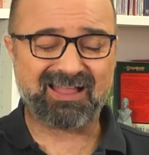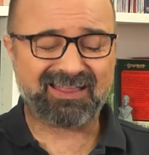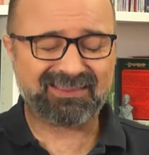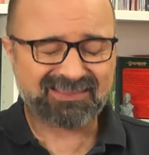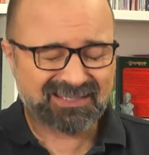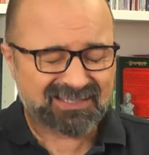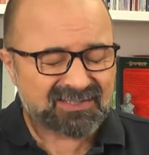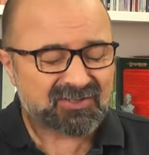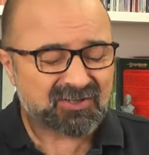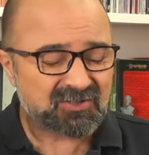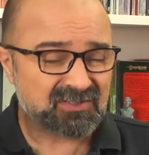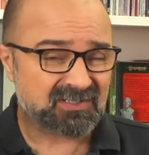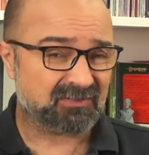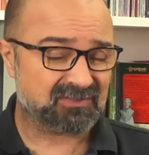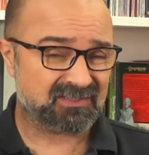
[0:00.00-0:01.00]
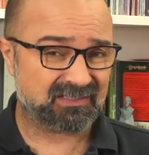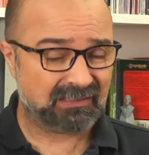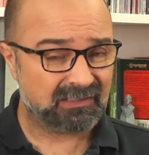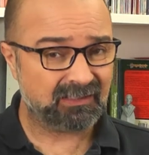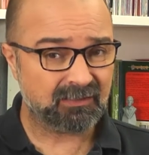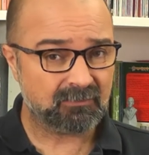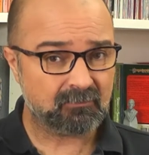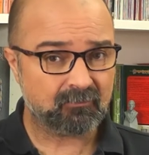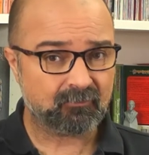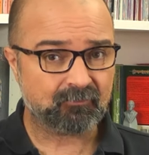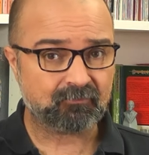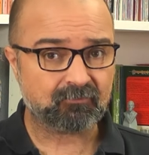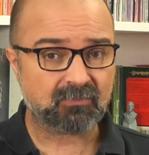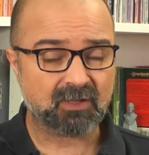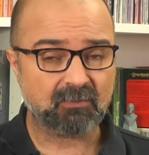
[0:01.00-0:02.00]
this is going to sound silly,
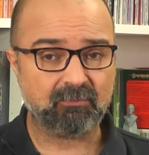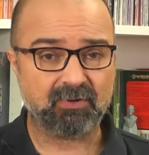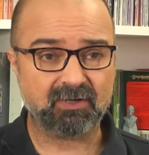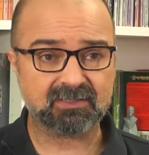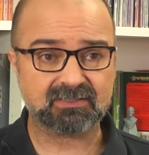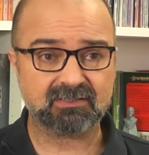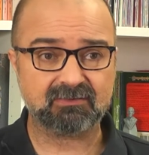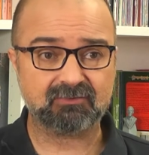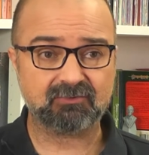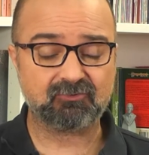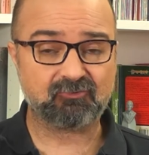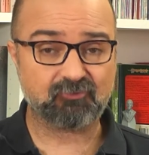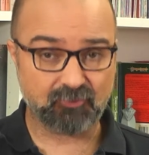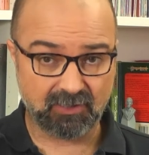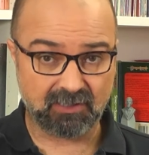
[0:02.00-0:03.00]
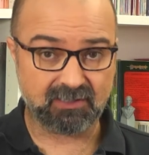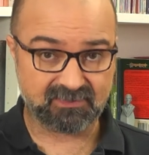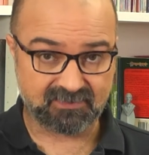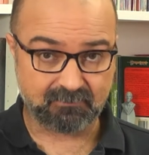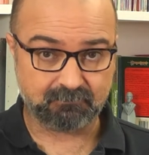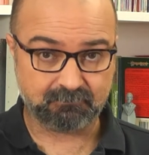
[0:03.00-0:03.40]
but realism.